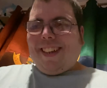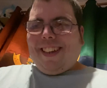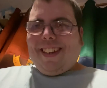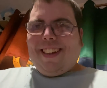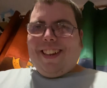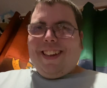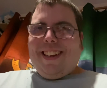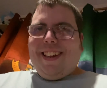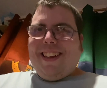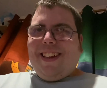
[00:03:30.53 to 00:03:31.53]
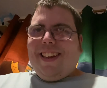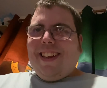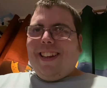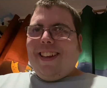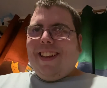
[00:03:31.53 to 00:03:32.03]

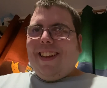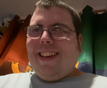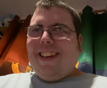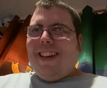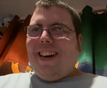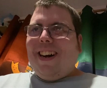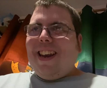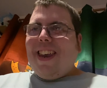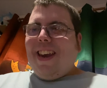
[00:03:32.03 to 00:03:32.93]
(silence)